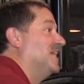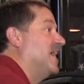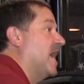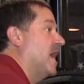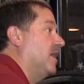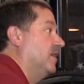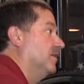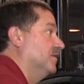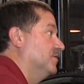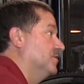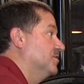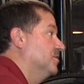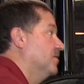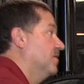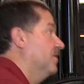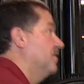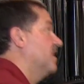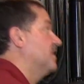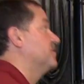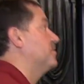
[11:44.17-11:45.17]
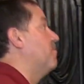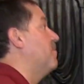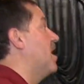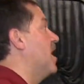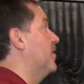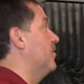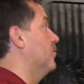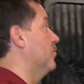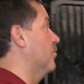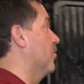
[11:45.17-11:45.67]
gallons. That's a
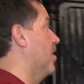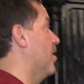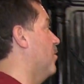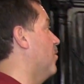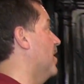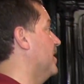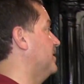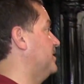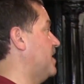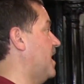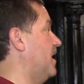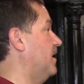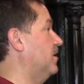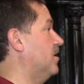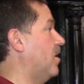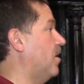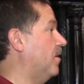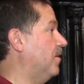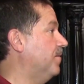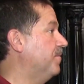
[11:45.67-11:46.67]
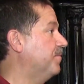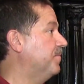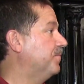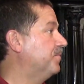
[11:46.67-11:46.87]
modern railway tank car.